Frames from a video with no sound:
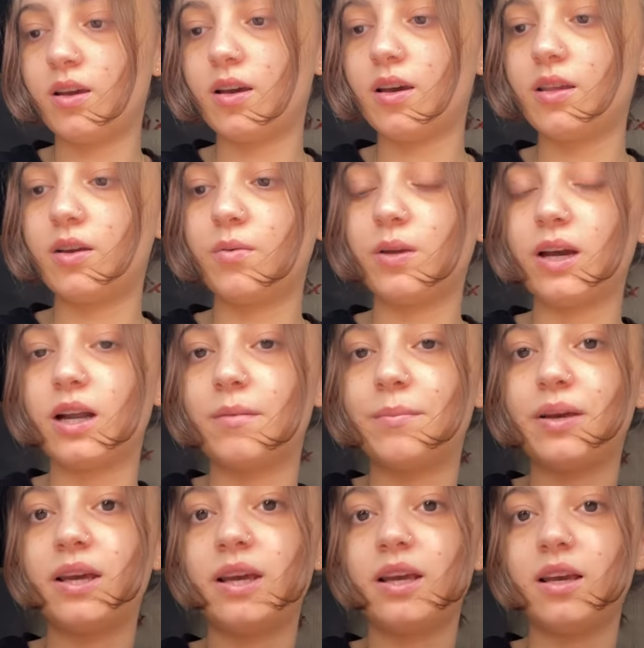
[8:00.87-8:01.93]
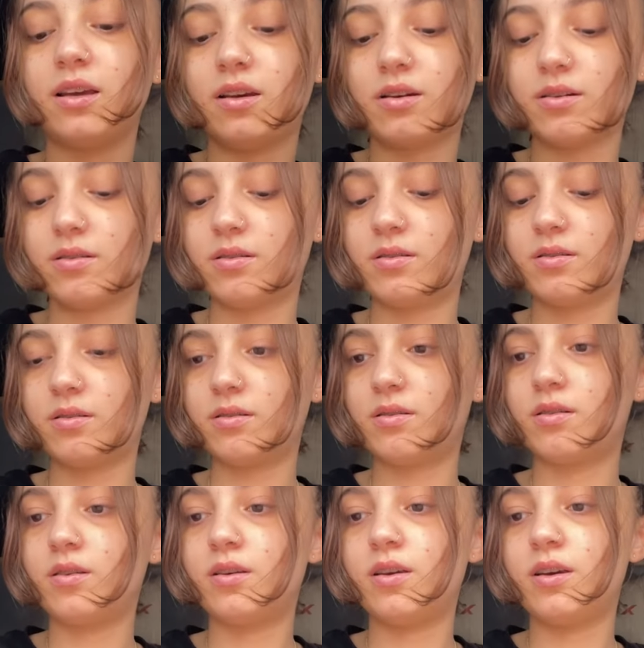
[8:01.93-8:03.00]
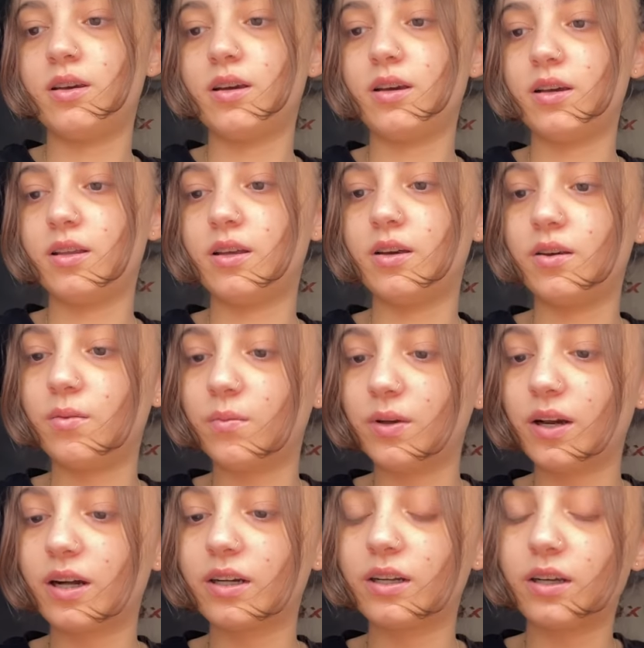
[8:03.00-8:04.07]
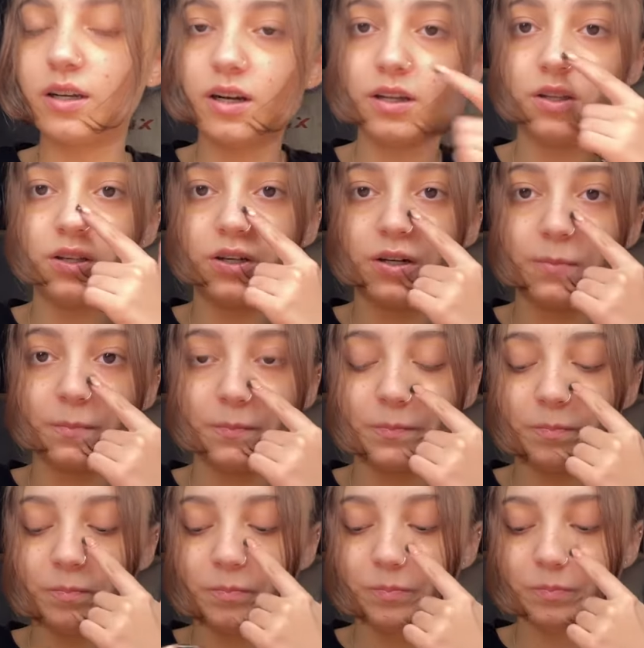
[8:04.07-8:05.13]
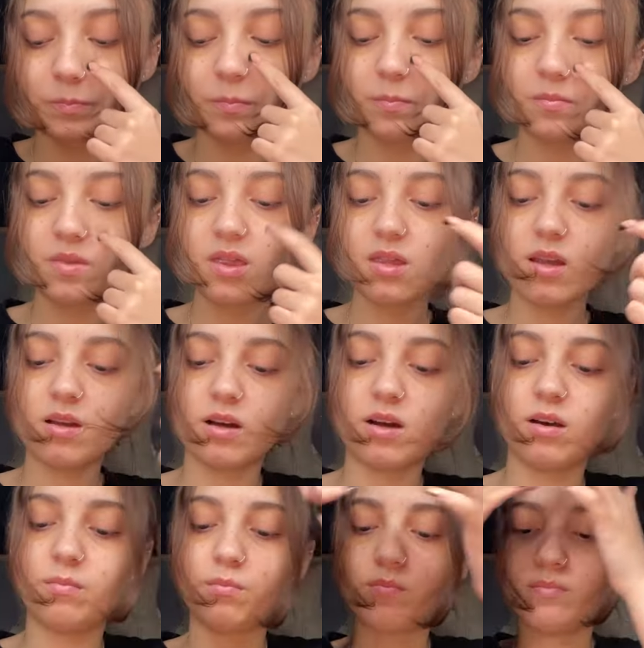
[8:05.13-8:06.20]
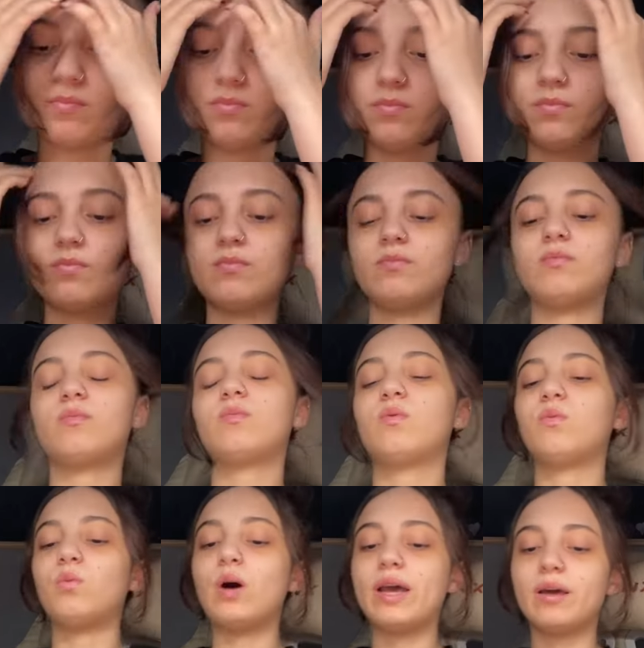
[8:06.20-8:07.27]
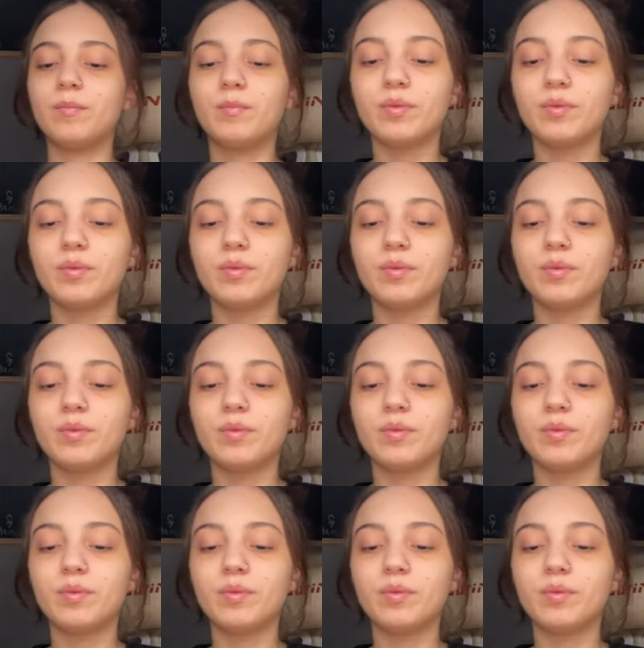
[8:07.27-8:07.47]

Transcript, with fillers: And then we got a pink. And then we got another, um, white.